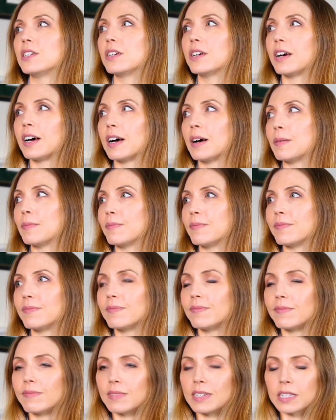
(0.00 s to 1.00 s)

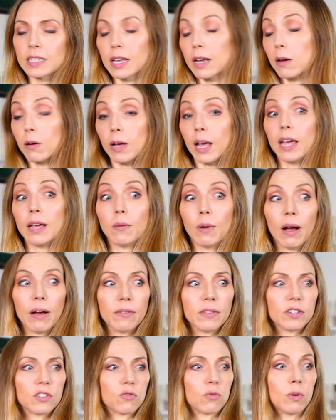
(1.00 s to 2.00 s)
it's like, okay, wow,
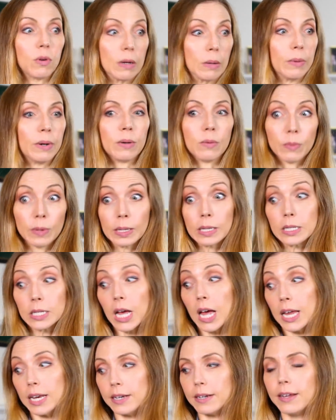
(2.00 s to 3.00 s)
we're really
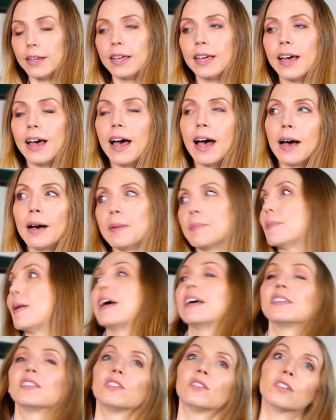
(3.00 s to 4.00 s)
done.
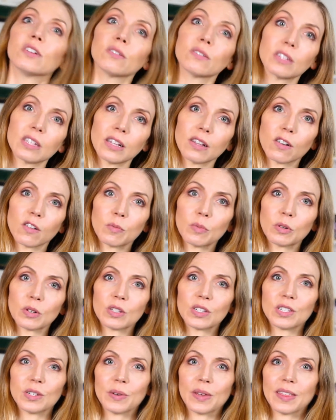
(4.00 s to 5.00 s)
And you don't see a lot of
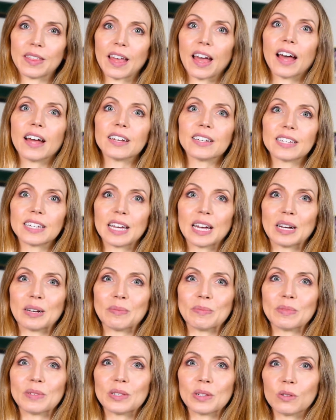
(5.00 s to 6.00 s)
books doing that.
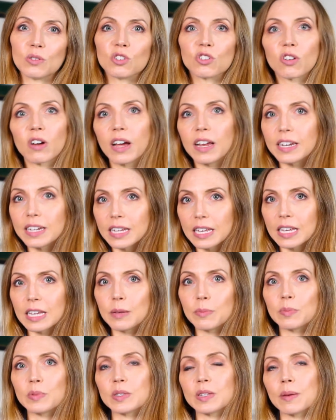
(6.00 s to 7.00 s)
So try to
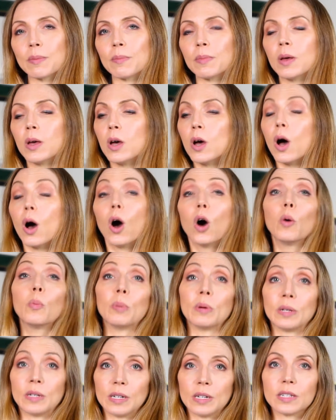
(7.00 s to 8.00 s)
keep some
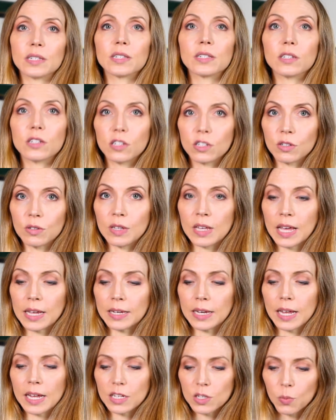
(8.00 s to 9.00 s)
openness to the
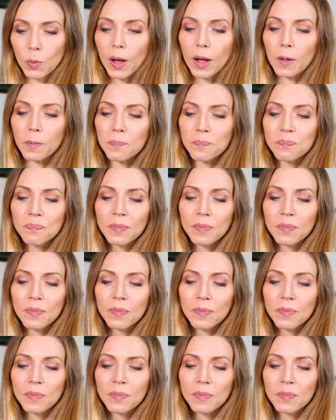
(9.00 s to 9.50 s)
ending as well.